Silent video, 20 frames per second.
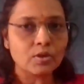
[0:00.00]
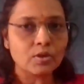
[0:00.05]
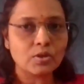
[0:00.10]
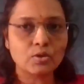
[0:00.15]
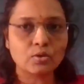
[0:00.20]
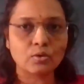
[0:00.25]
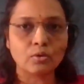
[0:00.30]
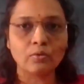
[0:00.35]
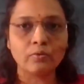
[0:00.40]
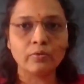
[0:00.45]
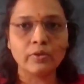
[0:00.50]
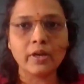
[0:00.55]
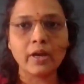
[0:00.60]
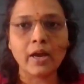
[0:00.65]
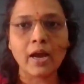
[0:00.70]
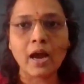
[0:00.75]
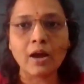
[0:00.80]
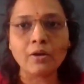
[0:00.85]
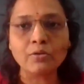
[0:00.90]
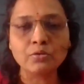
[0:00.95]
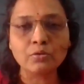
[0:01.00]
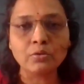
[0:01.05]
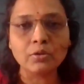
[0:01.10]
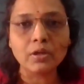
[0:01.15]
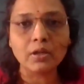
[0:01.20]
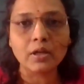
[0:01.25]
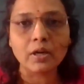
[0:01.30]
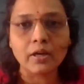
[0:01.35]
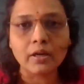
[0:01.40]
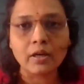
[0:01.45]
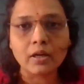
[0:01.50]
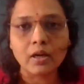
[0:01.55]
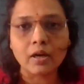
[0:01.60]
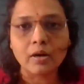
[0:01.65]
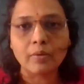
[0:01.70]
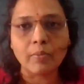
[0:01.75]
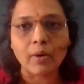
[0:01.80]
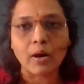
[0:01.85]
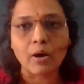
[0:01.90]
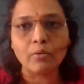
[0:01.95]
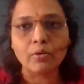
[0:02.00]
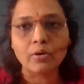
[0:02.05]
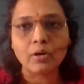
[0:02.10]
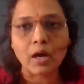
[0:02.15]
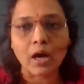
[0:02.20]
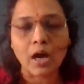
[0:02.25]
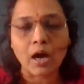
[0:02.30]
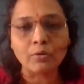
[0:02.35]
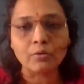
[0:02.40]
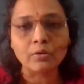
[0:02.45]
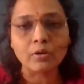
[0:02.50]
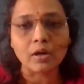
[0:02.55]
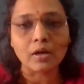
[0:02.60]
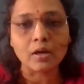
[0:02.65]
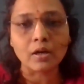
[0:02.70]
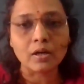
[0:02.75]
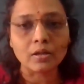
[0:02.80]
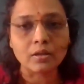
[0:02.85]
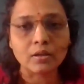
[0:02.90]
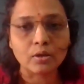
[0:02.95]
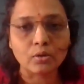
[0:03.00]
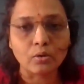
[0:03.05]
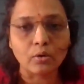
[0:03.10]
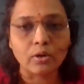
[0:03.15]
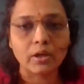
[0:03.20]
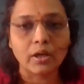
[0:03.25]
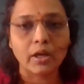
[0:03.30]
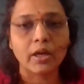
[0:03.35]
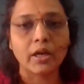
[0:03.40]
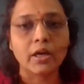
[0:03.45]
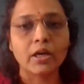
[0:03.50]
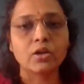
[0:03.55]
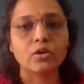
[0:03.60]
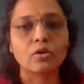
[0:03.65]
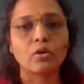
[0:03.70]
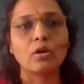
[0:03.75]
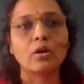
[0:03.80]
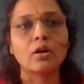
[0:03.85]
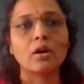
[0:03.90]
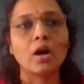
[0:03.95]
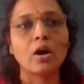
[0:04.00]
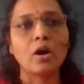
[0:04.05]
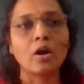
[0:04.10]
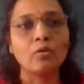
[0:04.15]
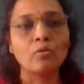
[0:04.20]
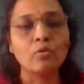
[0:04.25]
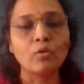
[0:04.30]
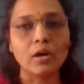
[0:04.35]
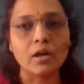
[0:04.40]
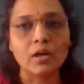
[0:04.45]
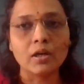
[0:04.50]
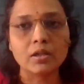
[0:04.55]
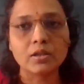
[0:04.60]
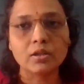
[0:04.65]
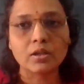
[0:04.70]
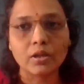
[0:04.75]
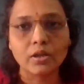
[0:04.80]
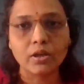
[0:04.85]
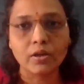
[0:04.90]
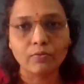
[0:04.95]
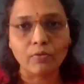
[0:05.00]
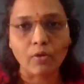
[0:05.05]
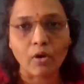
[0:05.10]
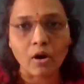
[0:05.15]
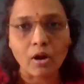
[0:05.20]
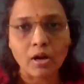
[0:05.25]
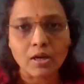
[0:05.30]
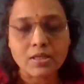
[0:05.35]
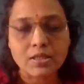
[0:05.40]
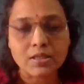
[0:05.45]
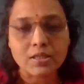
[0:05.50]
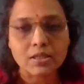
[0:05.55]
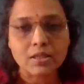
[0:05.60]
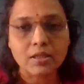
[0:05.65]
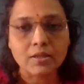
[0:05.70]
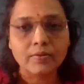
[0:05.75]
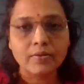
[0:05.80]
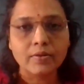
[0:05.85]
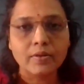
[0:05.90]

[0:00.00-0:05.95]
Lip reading: So we have to learn about how earth rotate or how earth revolves